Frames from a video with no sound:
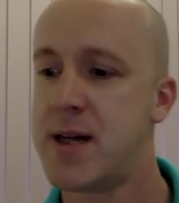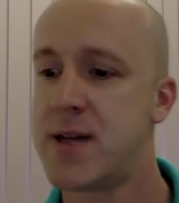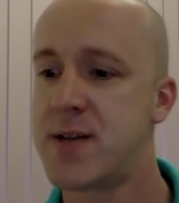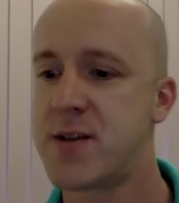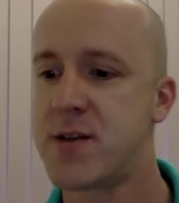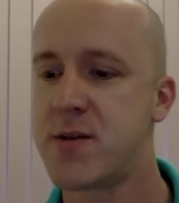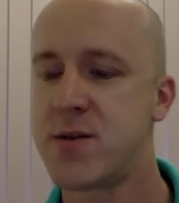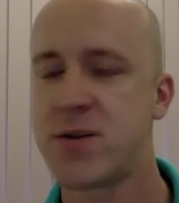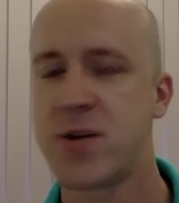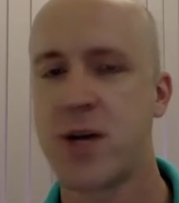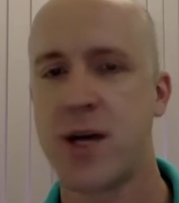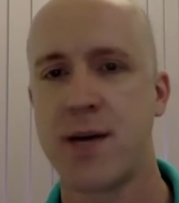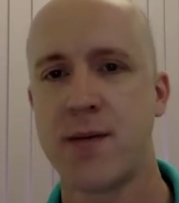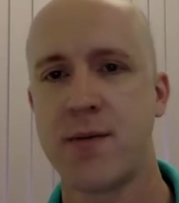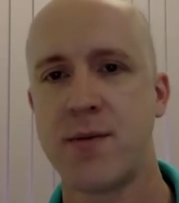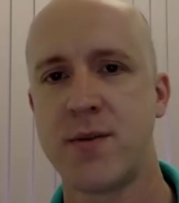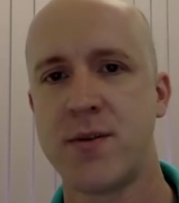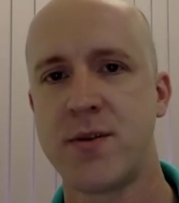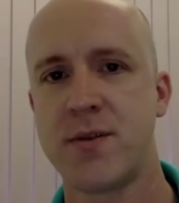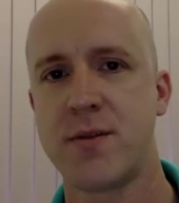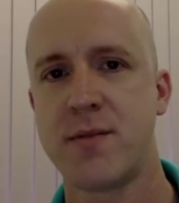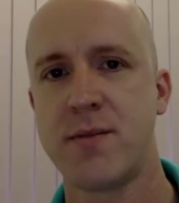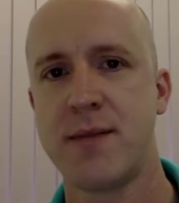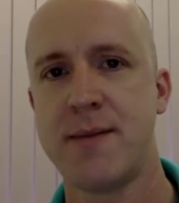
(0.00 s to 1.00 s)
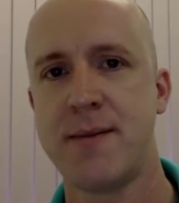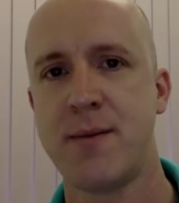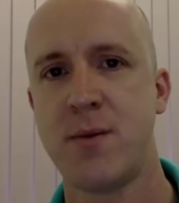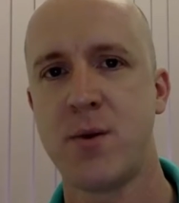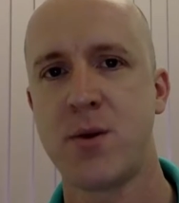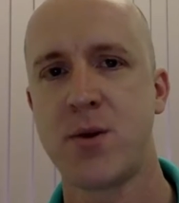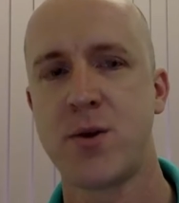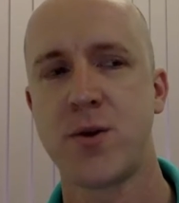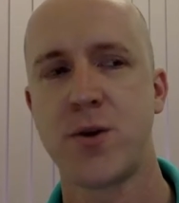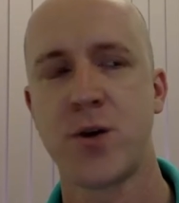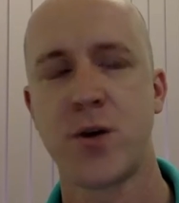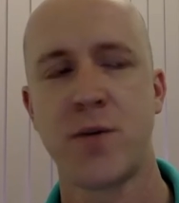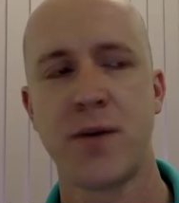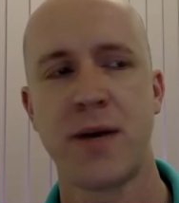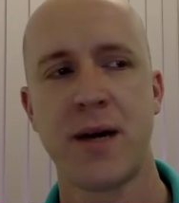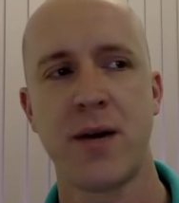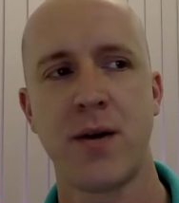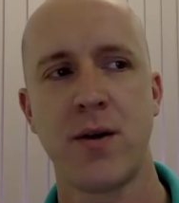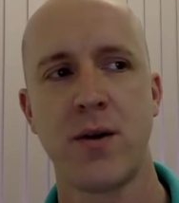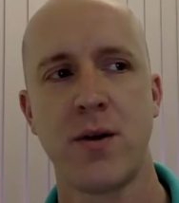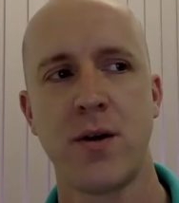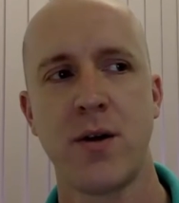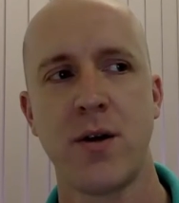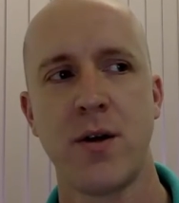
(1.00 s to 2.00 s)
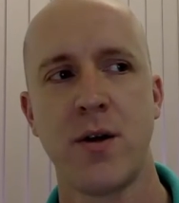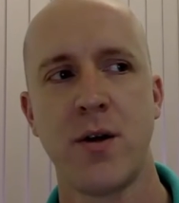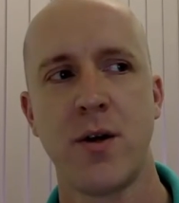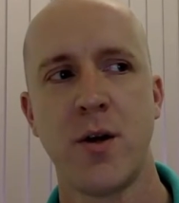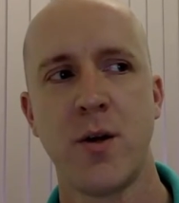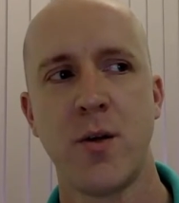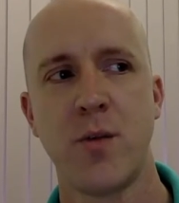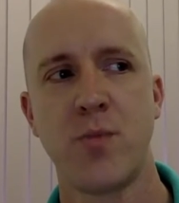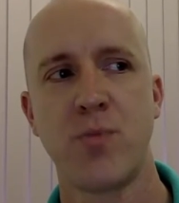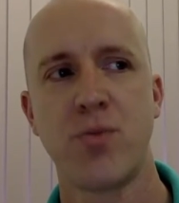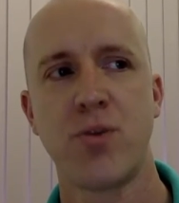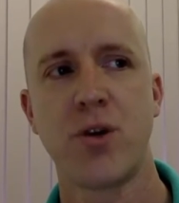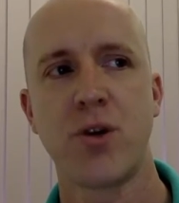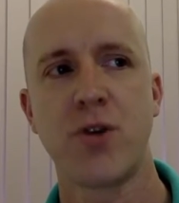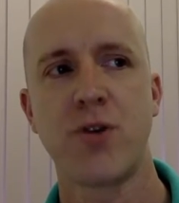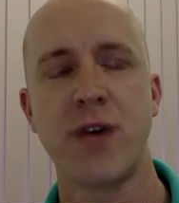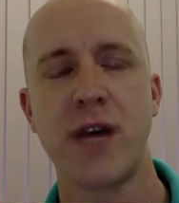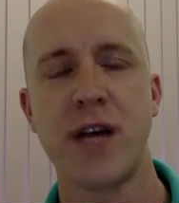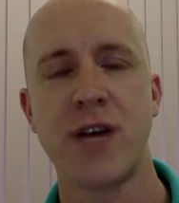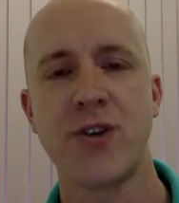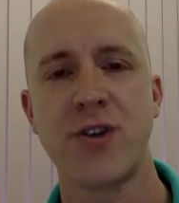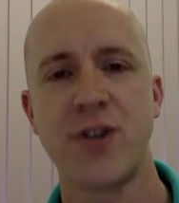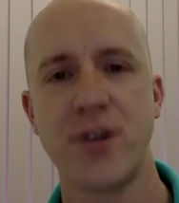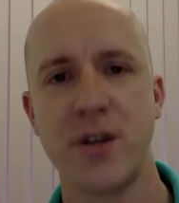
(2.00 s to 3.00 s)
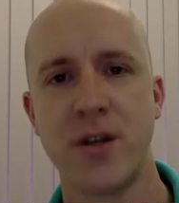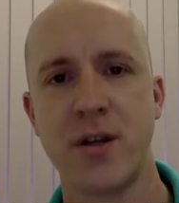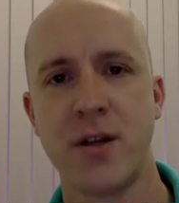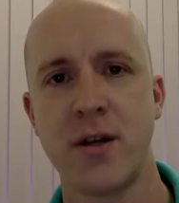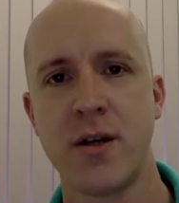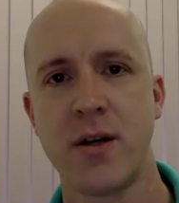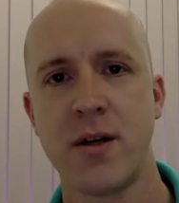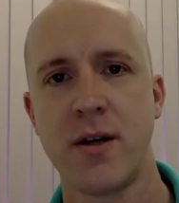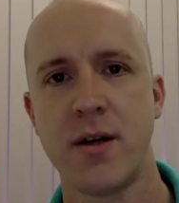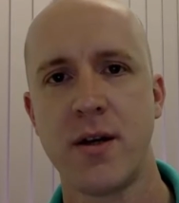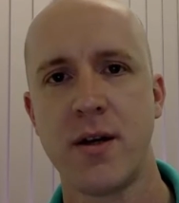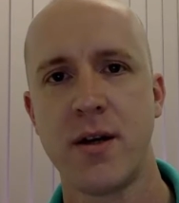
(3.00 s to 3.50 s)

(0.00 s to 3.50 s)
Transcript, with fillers: And sometimes people would talk about progression